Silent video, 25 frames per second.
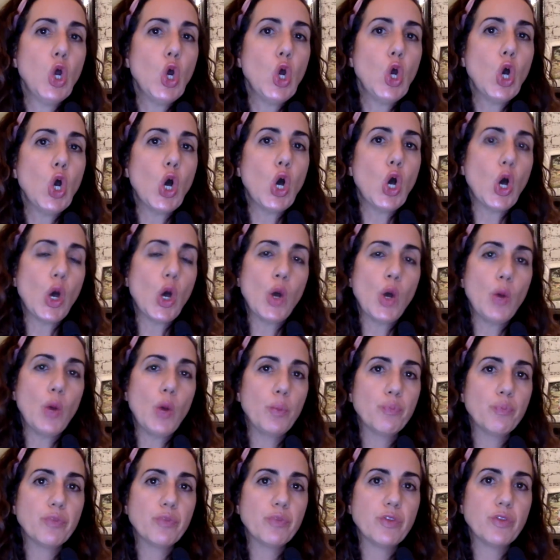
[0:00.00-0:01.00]

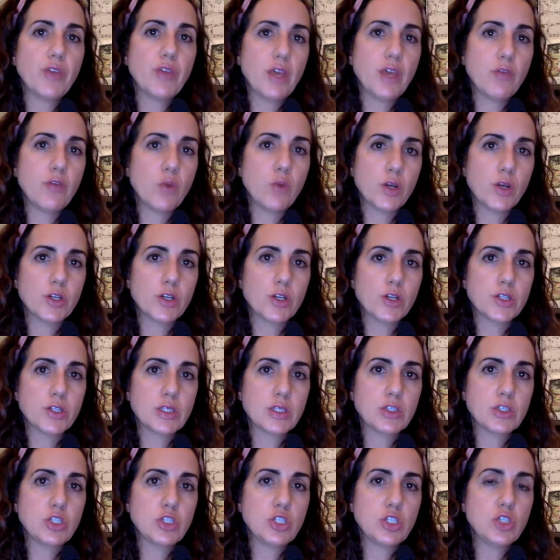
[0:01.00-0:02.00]
Dave wonders,
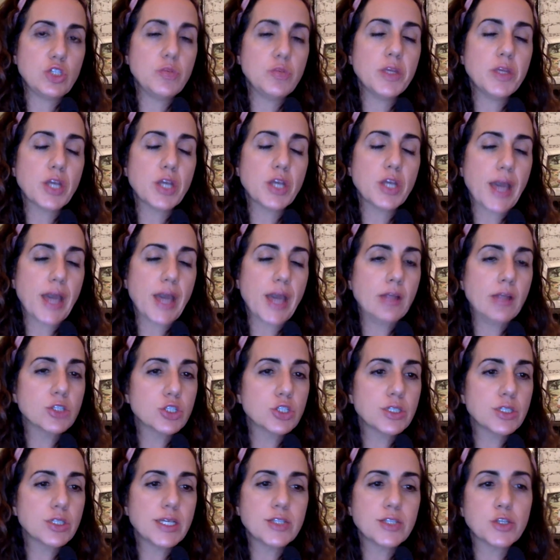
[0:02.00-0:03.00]
did you mean
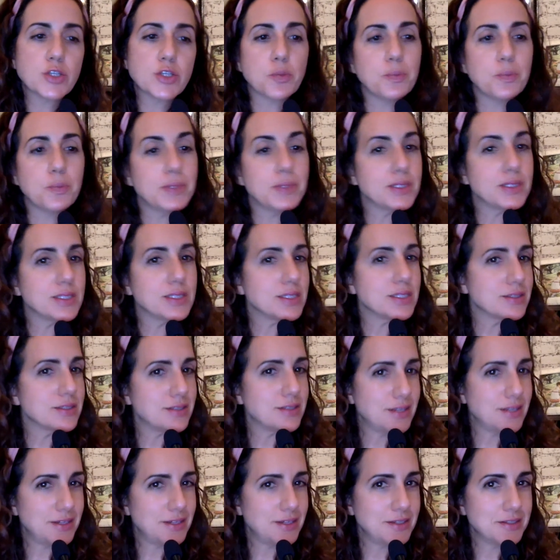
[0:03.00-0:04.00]
calendar days or business
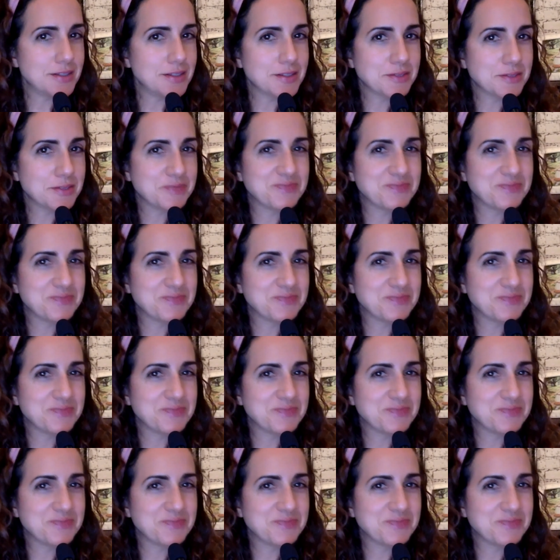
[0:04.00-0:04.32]
days?